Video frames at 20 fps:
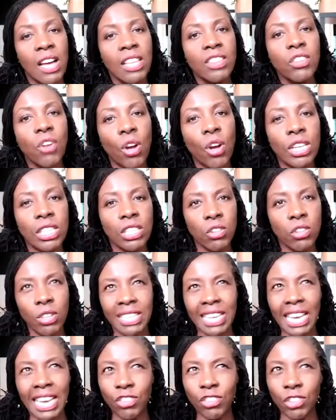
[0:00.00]
not
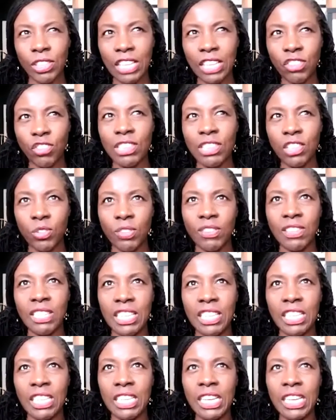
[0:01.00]
the education that you
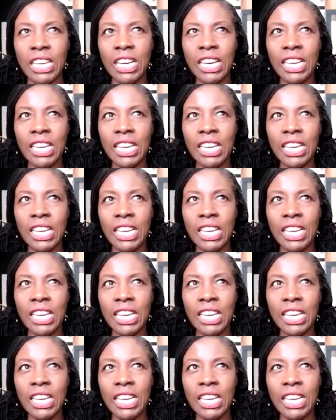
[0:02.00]
see